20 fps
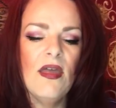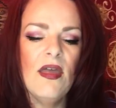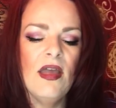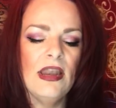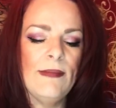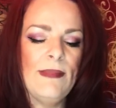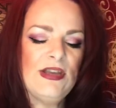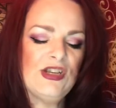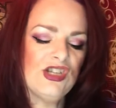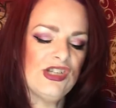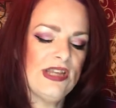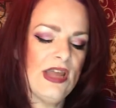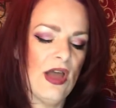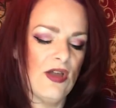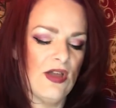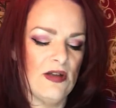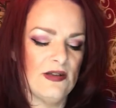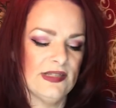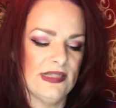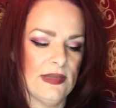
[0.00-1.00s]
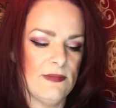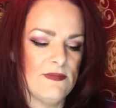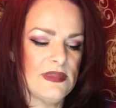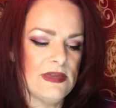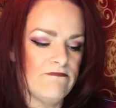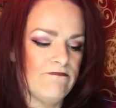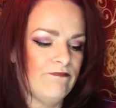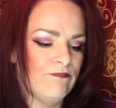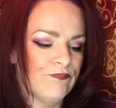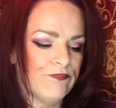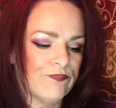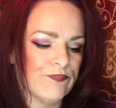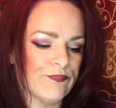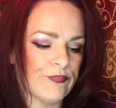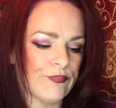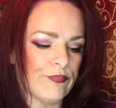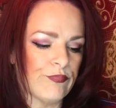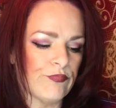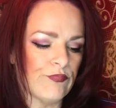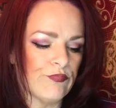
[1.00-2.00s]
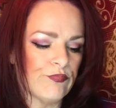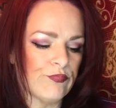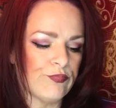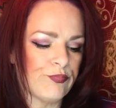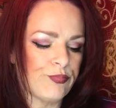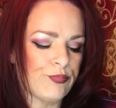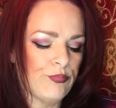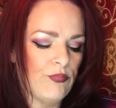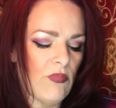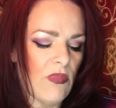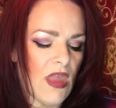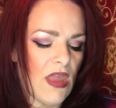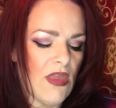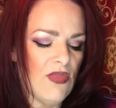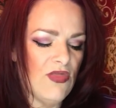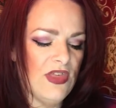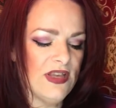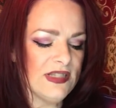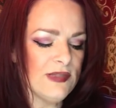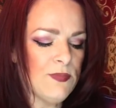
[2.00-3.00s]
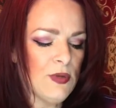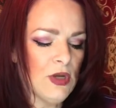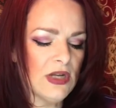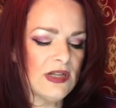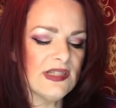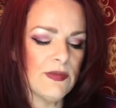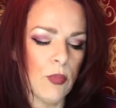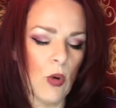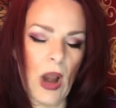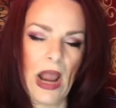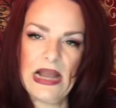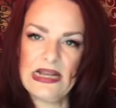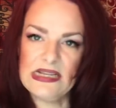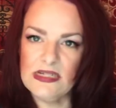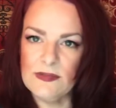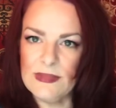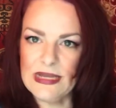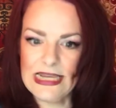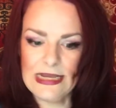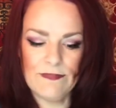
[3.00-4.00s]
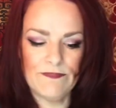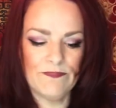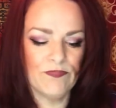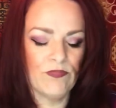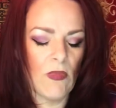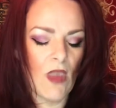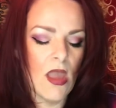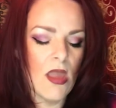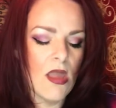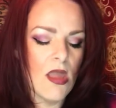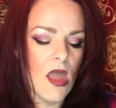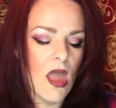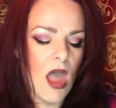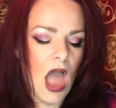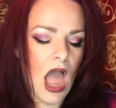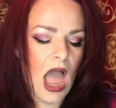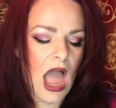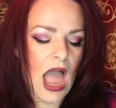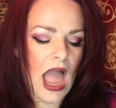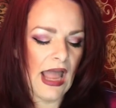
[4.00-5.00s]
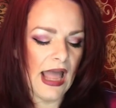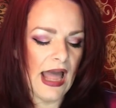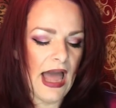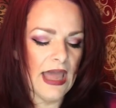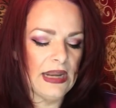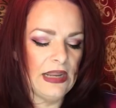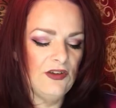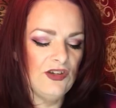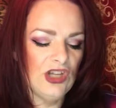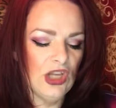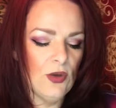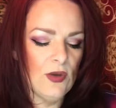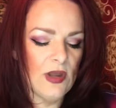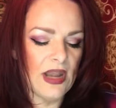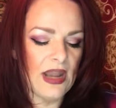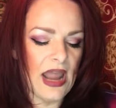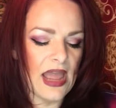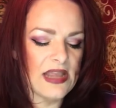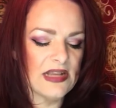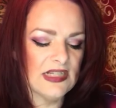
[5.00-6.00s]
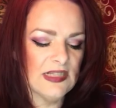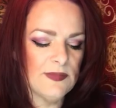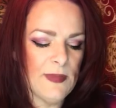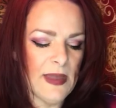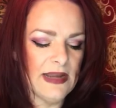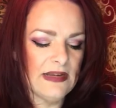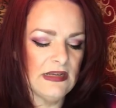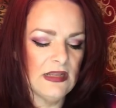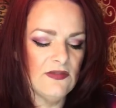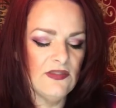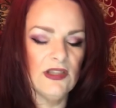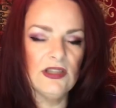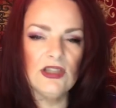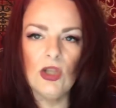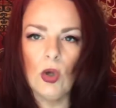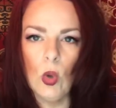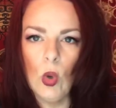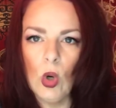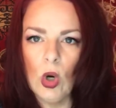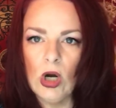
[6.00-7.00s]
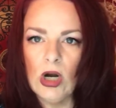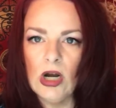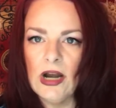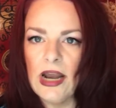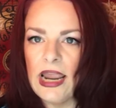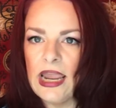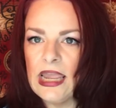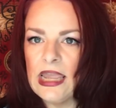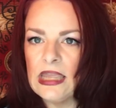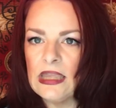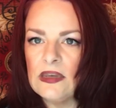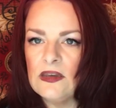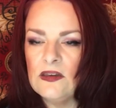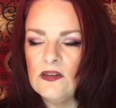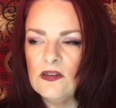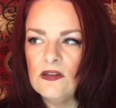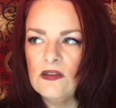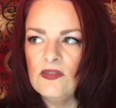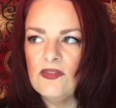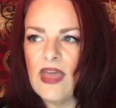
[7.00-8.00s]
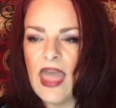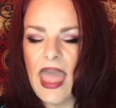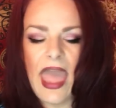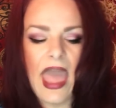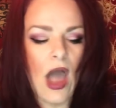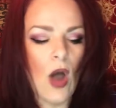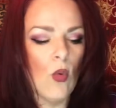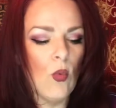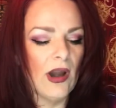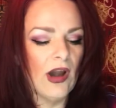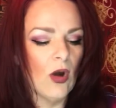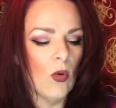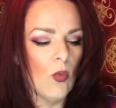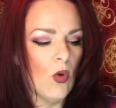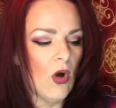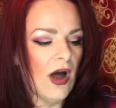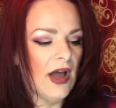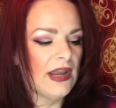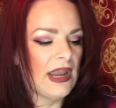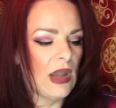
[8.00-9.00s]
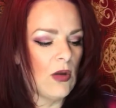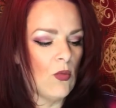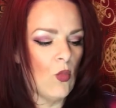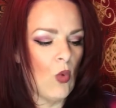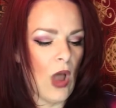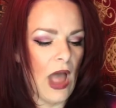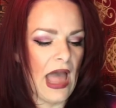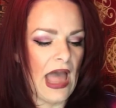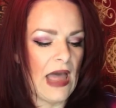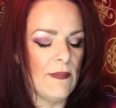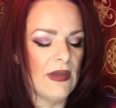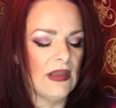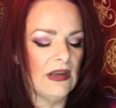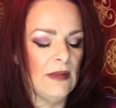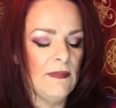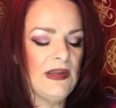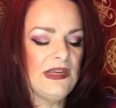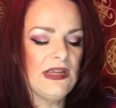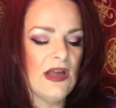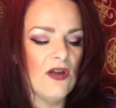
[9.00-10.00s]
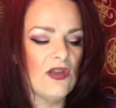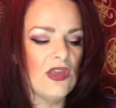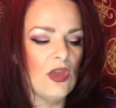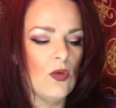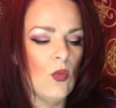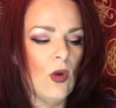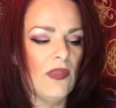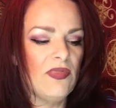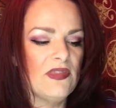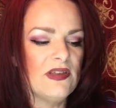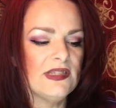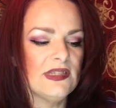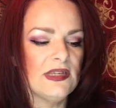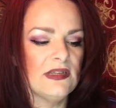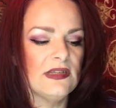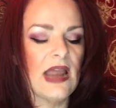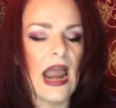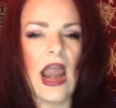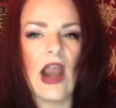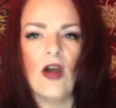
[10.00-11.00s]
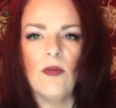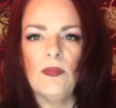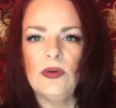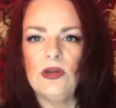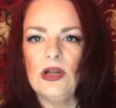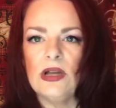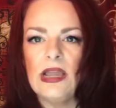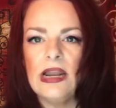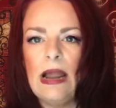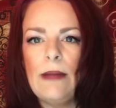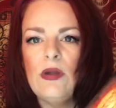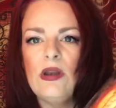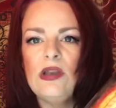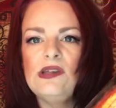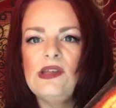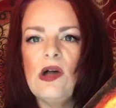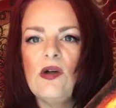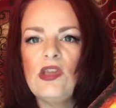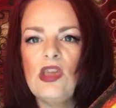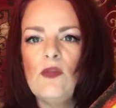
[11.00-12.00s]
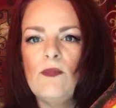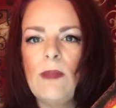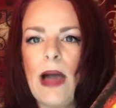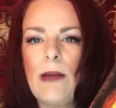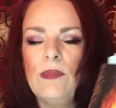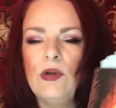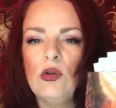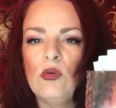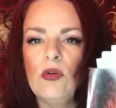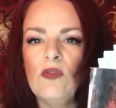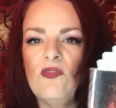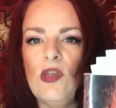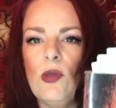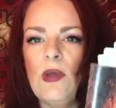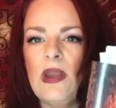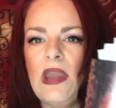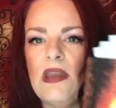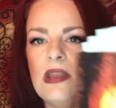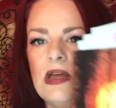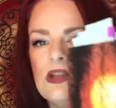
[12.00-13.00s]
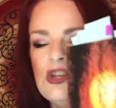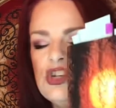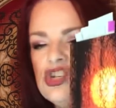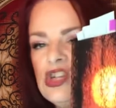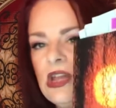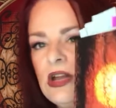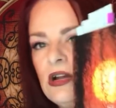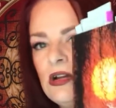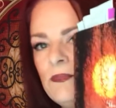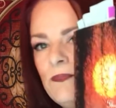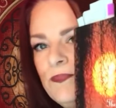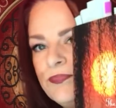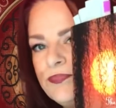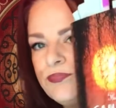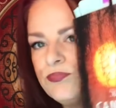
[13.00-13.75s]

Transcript: Let me just tell y'all something. This book surprised me. I got into it and I expected the lore and the how, where, what, and why. But let me tell you what this entire book, and I'm going to tell you my book review in a nutshell.